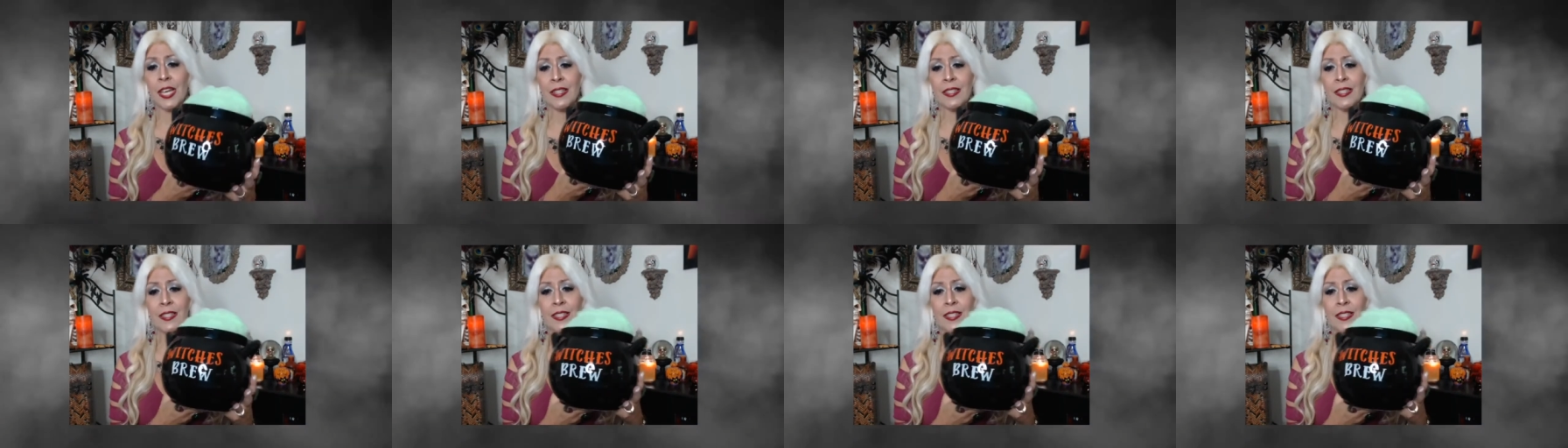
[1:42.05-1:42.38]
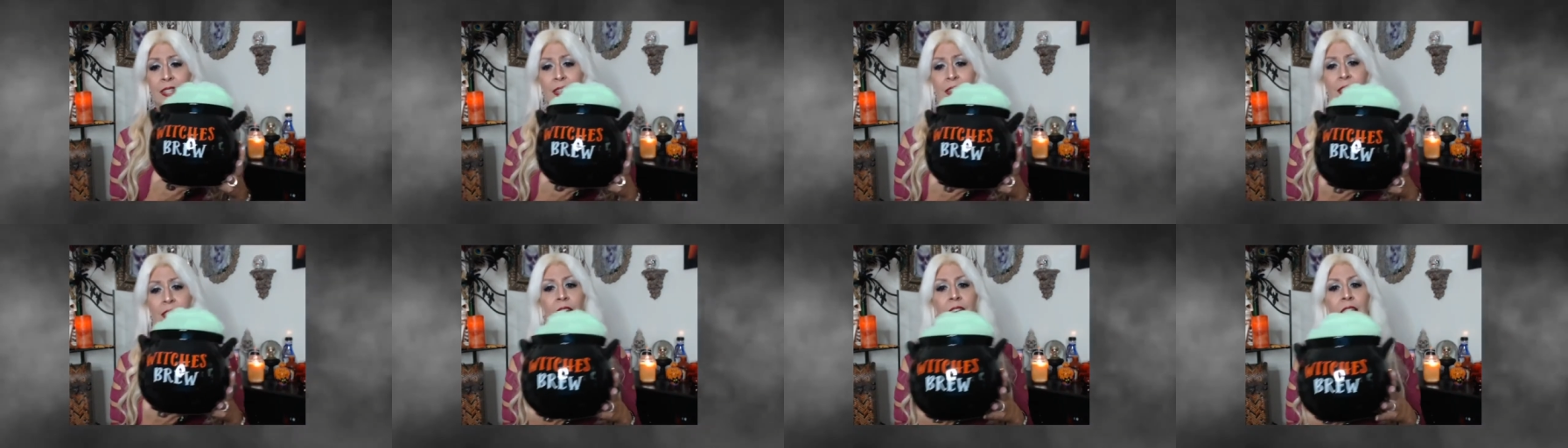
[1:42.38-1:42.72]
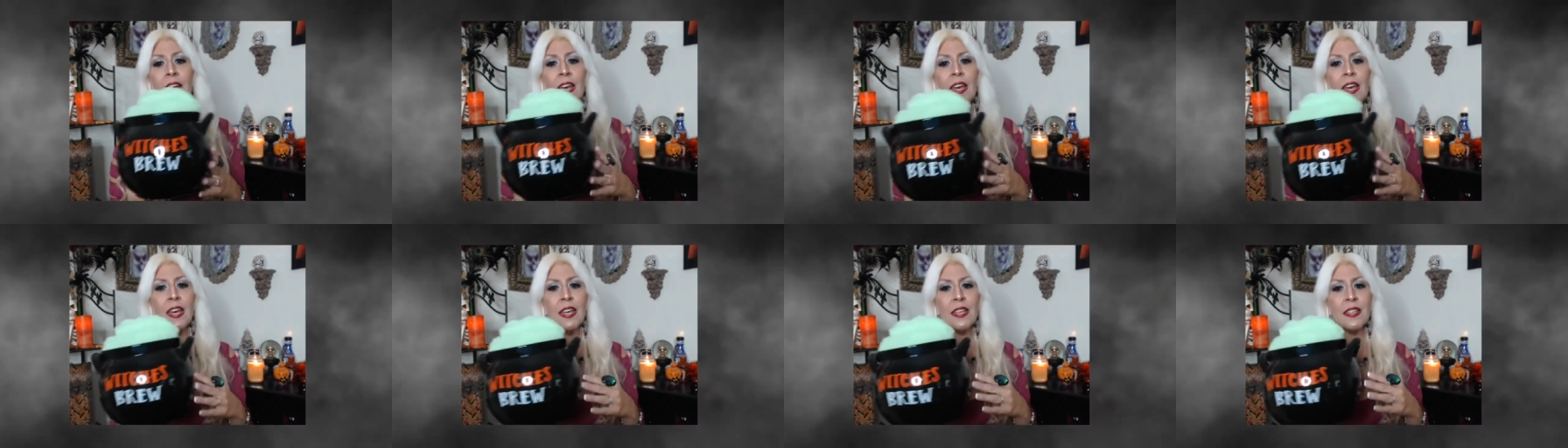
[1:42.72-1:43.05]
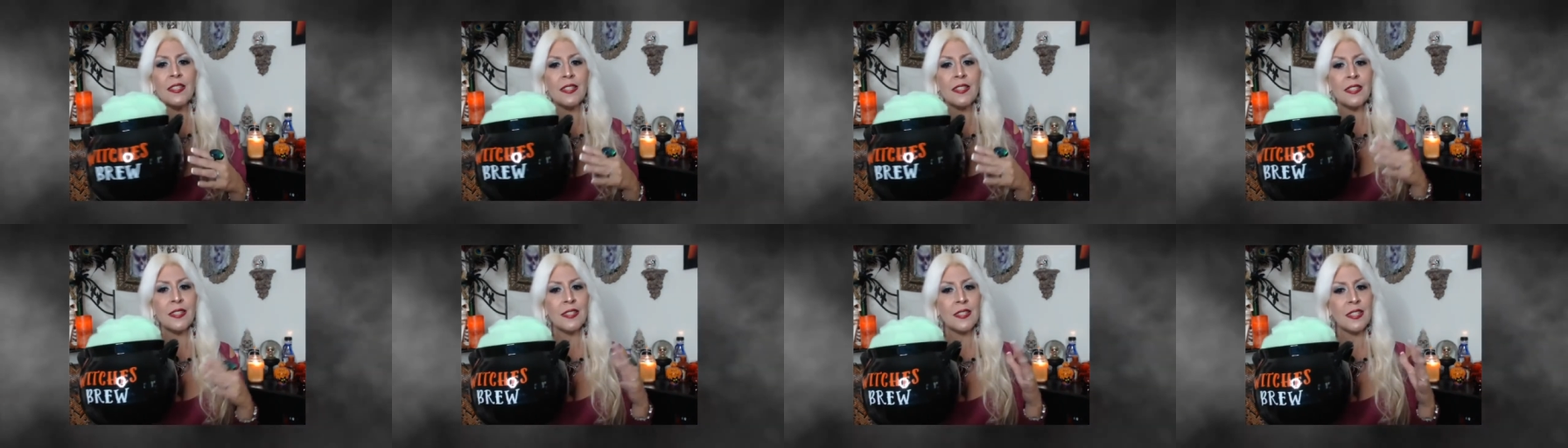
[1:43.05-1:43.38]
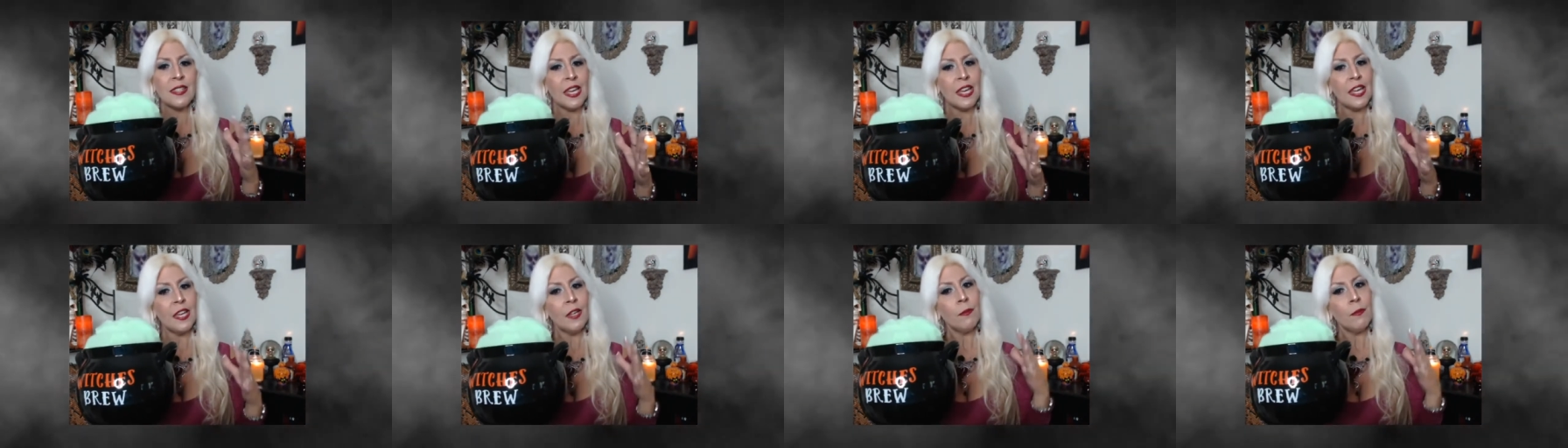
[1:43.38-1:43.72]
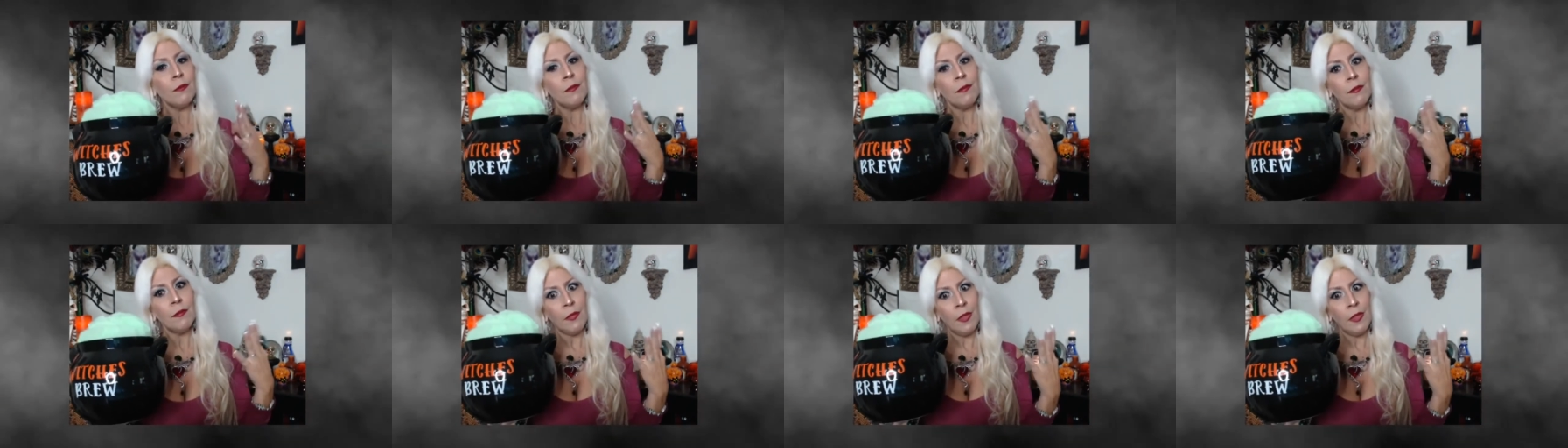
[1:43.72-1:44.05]
It's the it's the
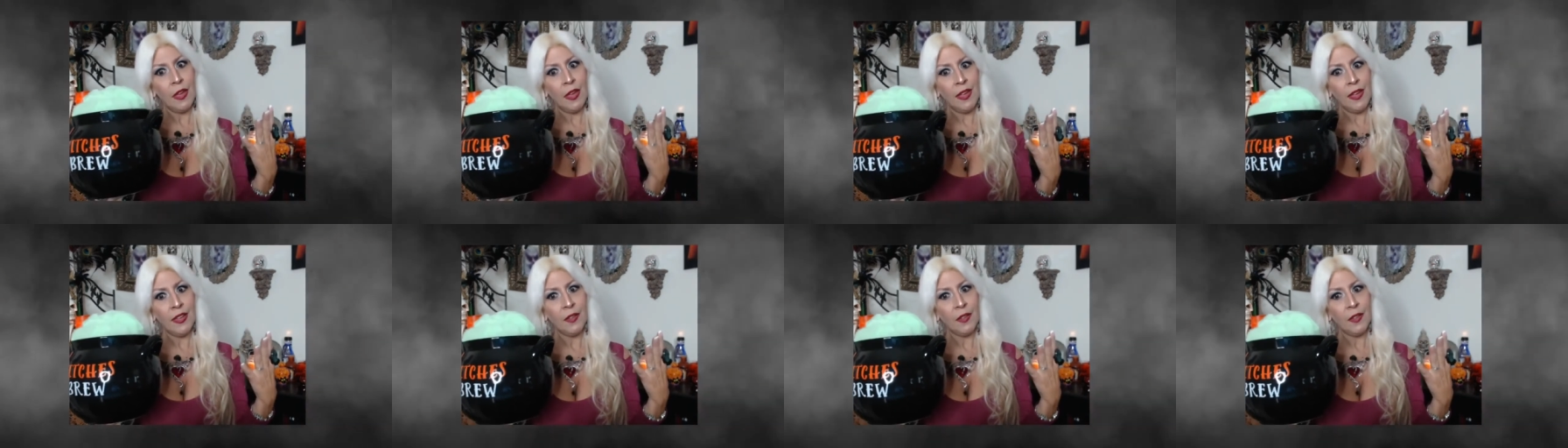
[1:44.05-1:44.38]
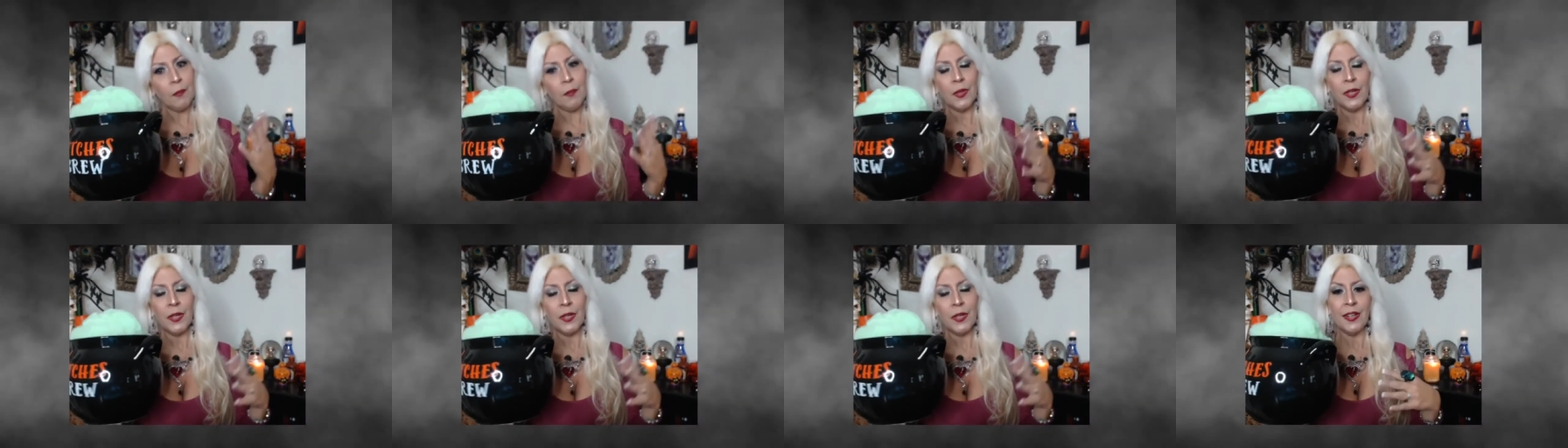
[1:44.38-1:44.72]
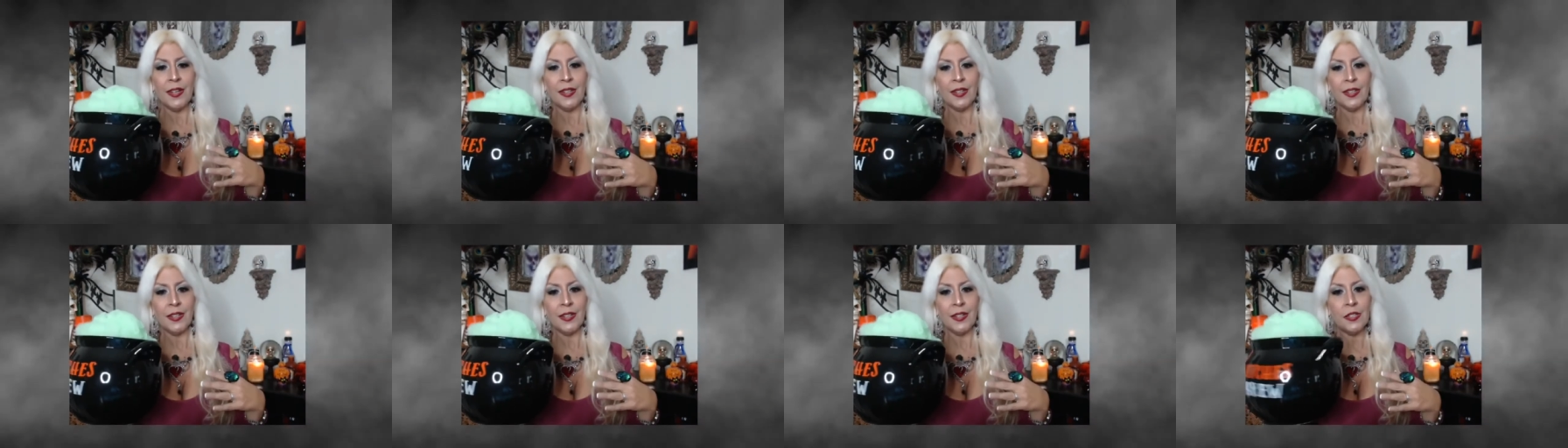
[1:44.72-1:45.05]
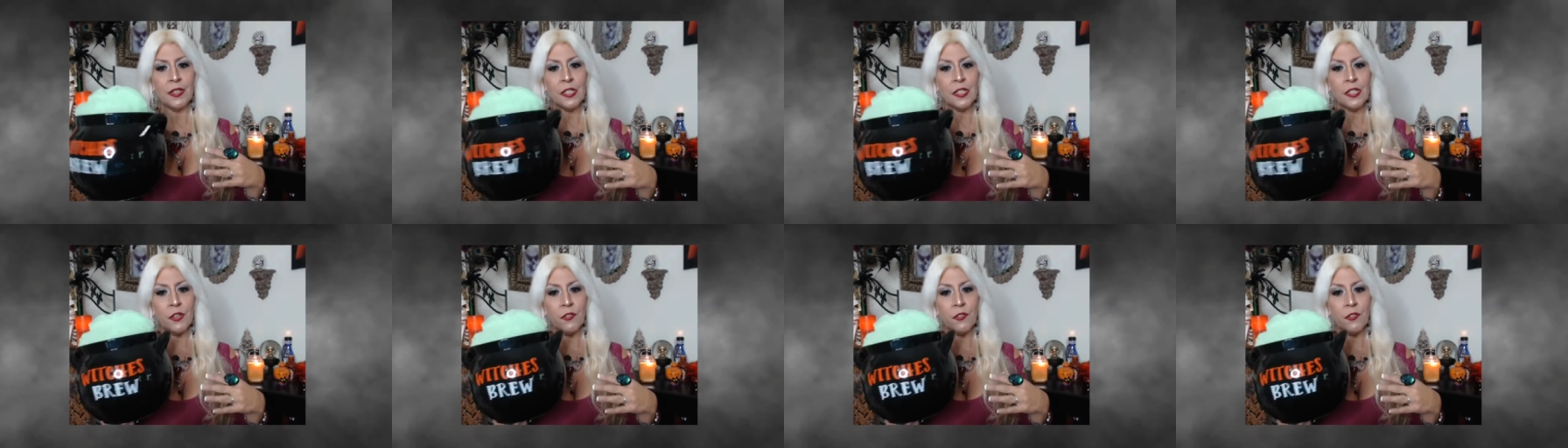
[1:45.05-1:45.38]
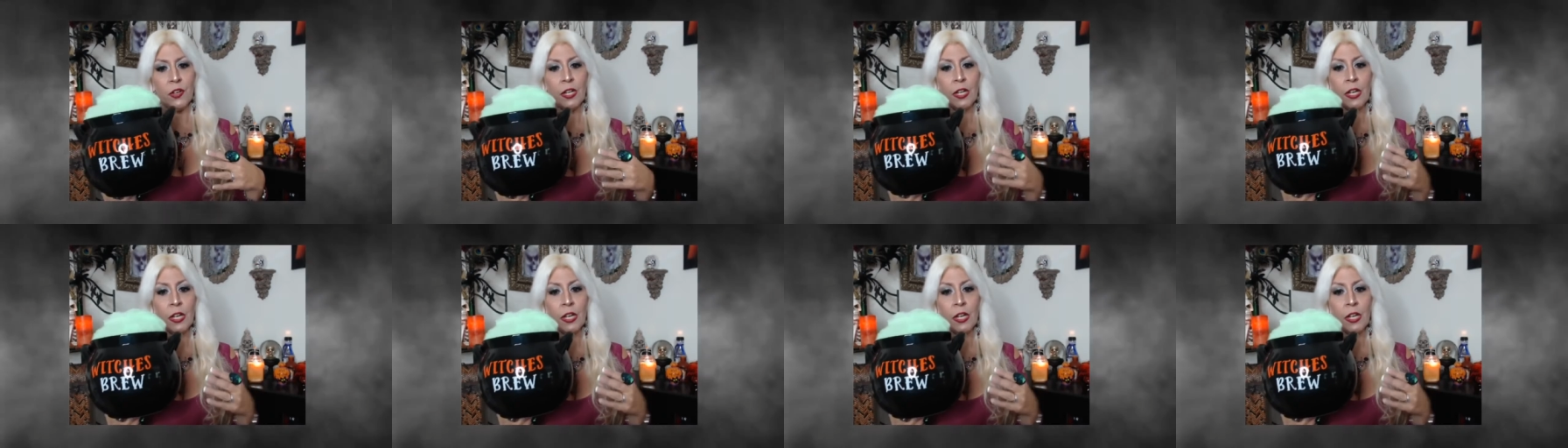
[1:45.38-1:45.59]
same thing, but a little different.